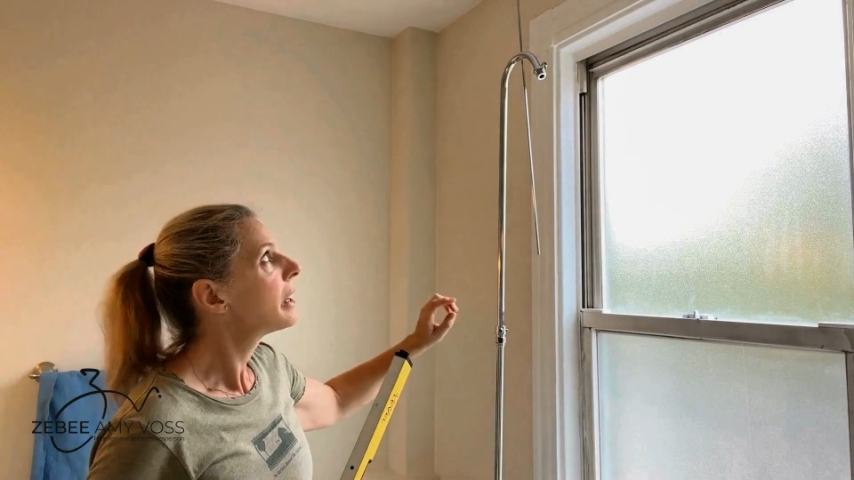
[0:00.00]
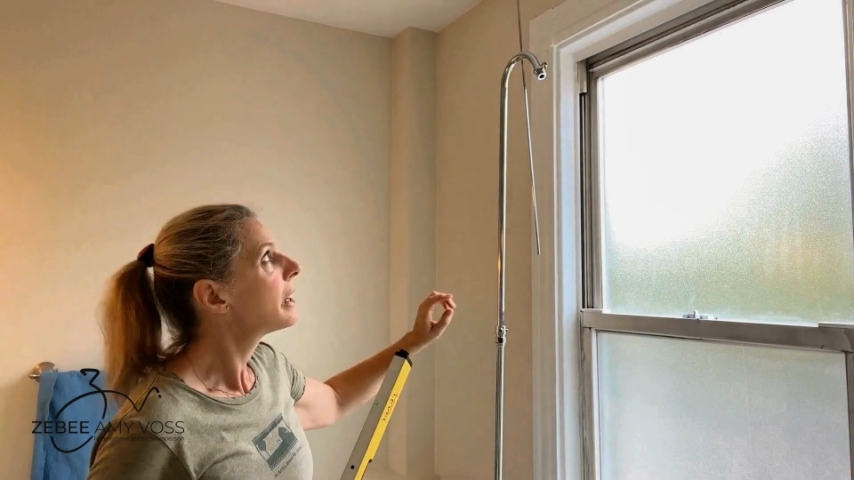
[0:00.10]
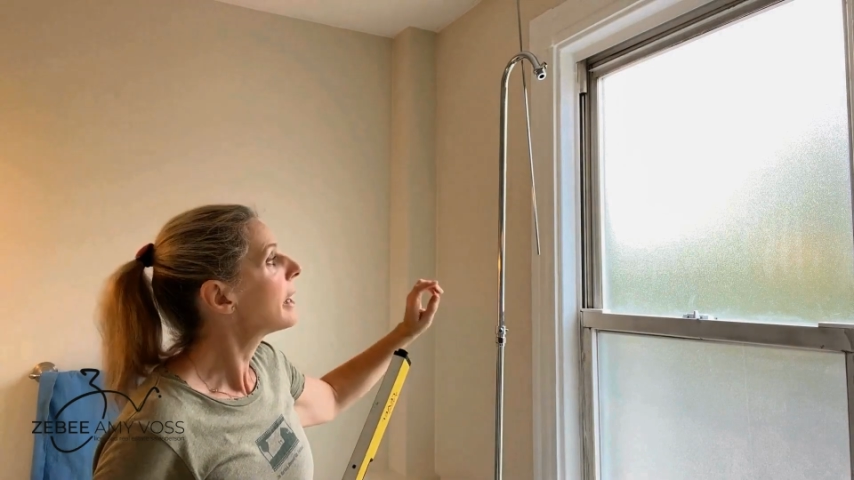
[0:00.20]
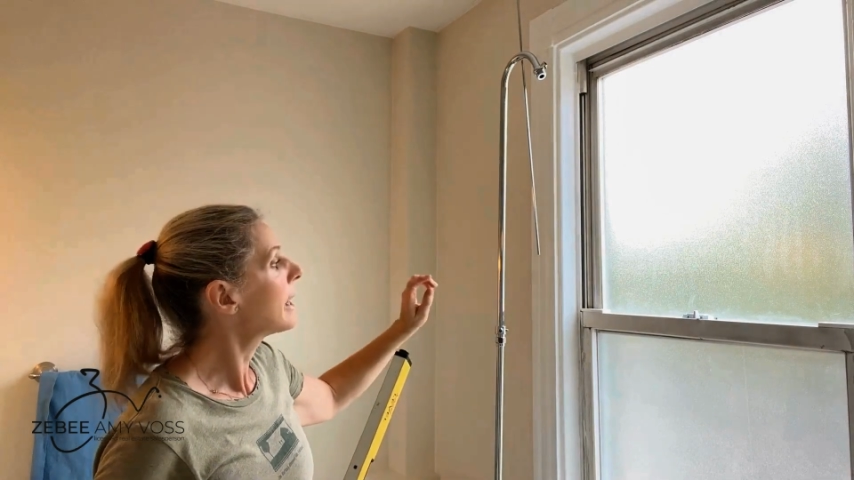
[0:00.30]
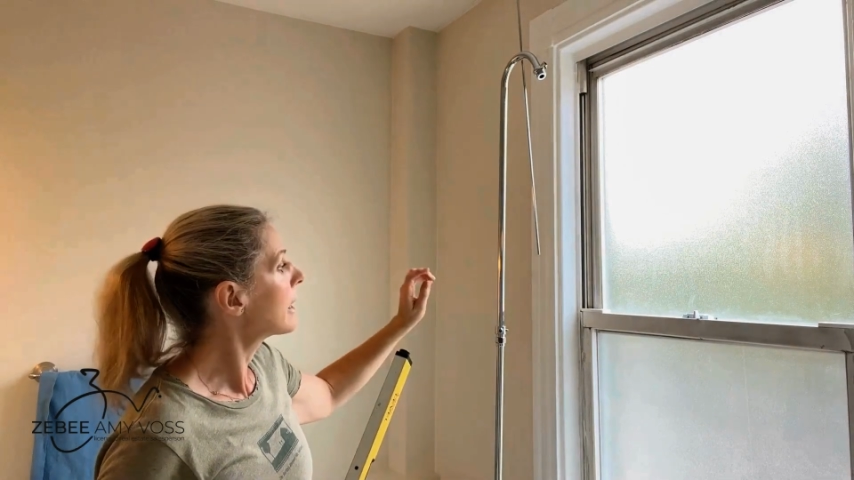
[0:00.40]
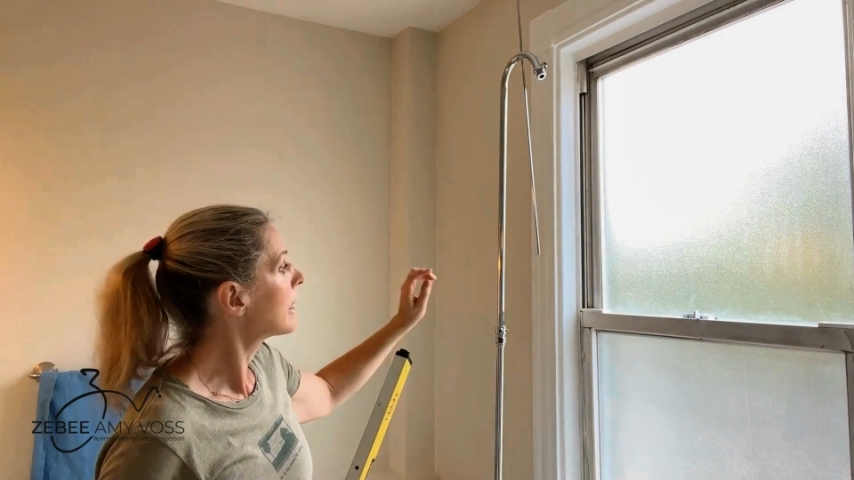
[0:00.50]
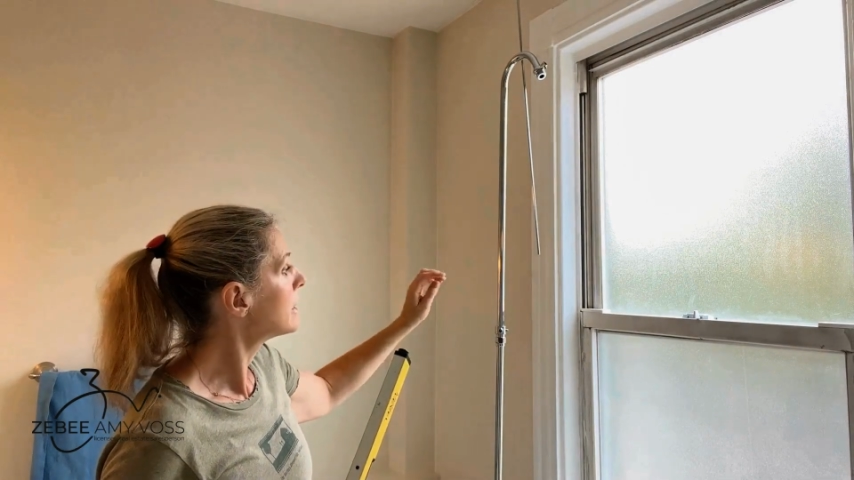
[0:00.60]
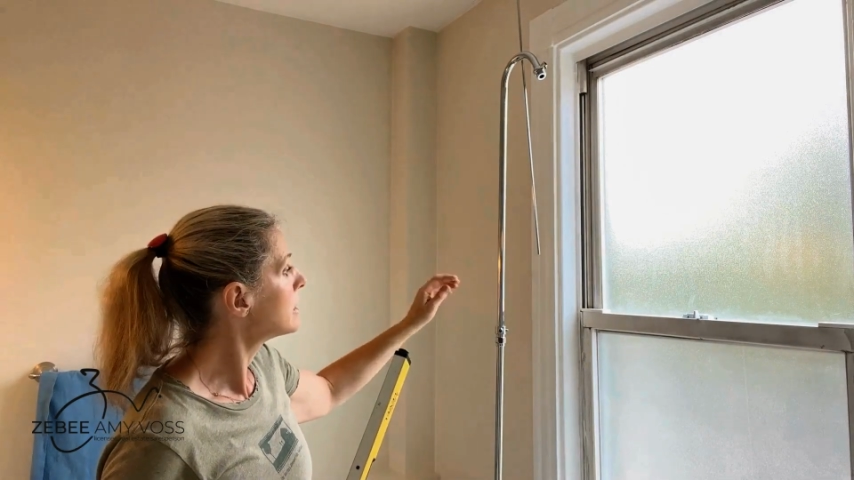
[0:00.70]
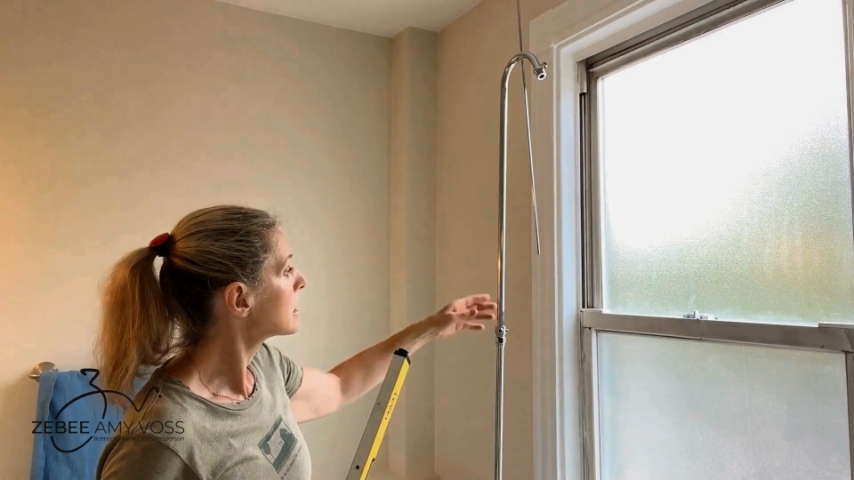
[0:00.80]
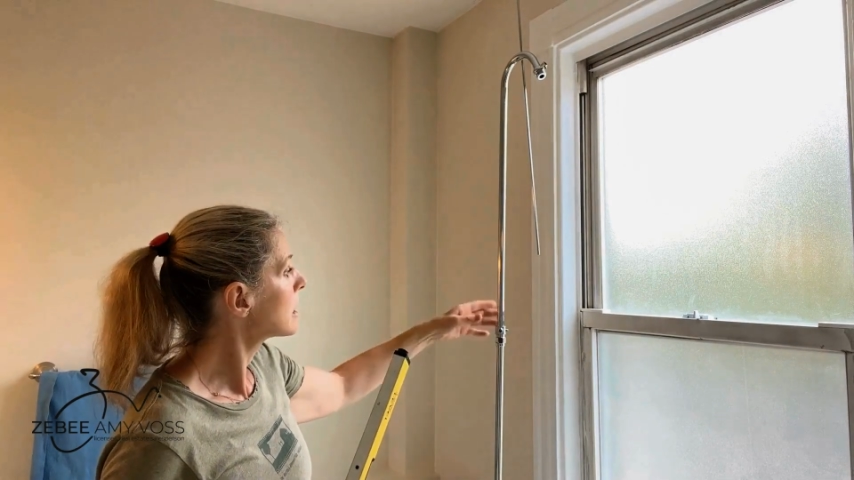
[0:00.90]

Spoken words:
and